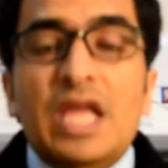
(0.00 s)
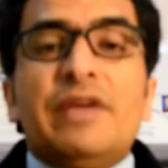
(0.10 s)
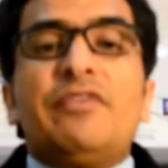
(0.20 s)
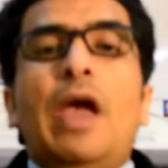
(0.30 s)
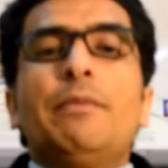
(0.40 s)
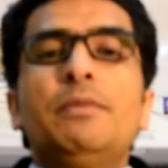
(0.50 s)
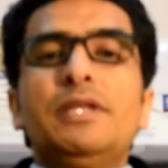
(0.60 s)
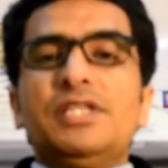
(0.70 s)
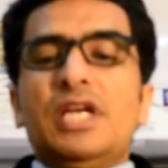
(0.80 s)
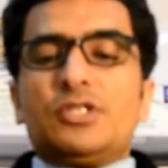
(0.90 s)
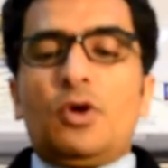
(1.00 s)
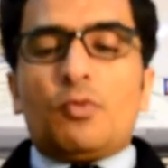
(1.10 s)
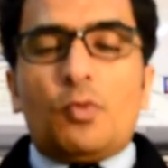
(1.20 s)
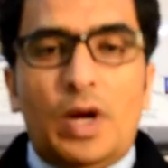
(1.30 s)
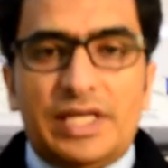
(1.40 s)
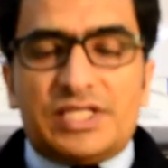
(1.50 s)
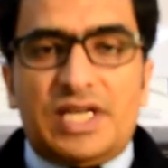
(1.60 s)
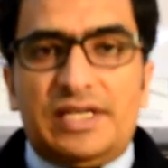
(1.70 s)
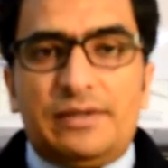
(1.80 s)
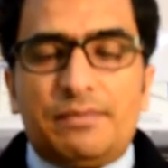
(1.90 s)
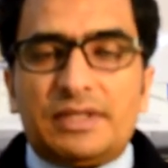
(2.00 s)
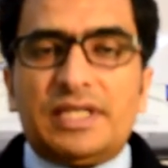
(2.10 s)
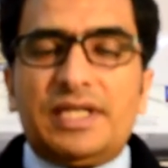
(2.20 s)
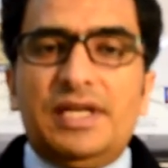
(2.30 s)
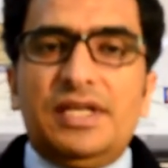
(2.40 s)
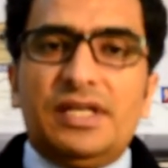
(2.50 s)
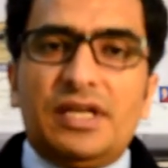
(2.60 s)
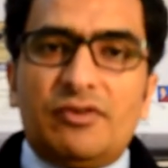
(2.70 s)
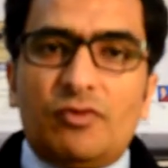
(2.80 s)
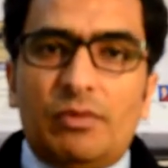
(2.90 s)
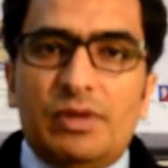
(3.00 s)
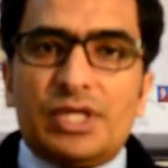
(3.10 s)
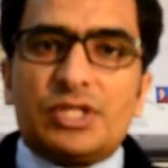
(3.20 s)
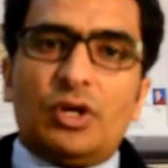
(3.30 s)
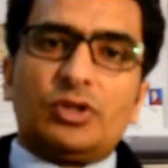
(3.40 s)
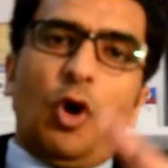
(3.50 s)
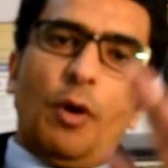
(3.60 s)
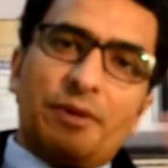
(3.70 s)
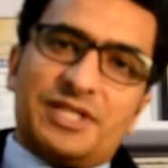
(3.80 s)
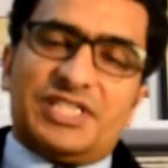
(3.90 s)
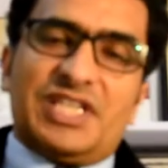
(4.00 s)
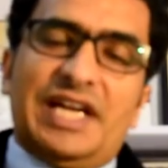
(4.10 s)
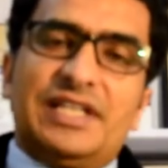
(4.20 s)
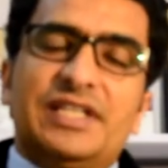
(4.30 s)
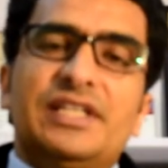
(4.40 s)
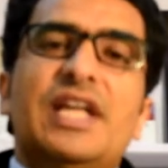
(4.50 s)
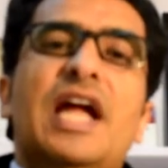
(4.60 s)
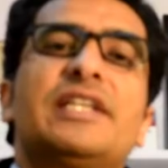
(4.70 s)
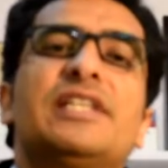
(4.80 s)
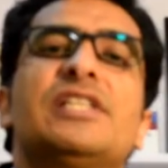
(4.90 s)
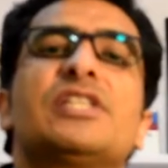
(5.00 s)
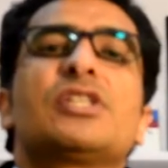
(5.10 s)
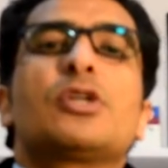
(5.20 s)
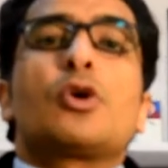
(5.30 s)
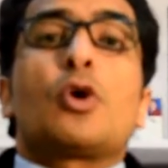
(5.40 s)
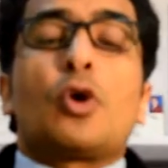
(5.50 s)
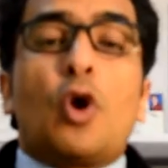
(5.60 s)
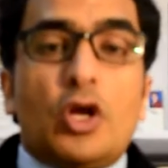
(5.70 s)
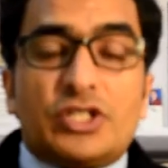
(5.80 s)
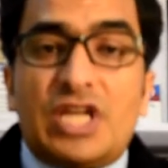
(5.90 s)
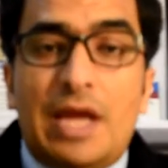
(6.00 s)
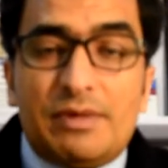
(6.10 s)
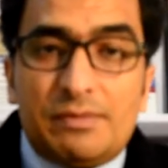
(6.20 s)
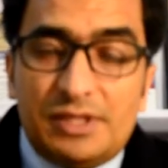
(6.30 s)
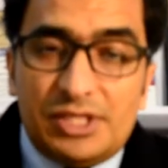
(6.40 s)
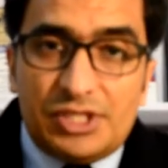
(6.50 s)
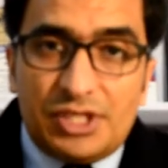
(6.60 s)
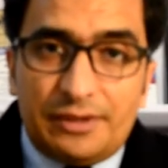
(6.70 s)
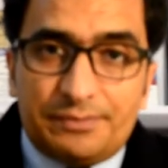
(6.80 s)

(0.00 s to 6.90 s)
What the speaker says: If hemiplegia is on one side but the cranial nerve involvement is on the opposite side, that is crossed hemiplegia.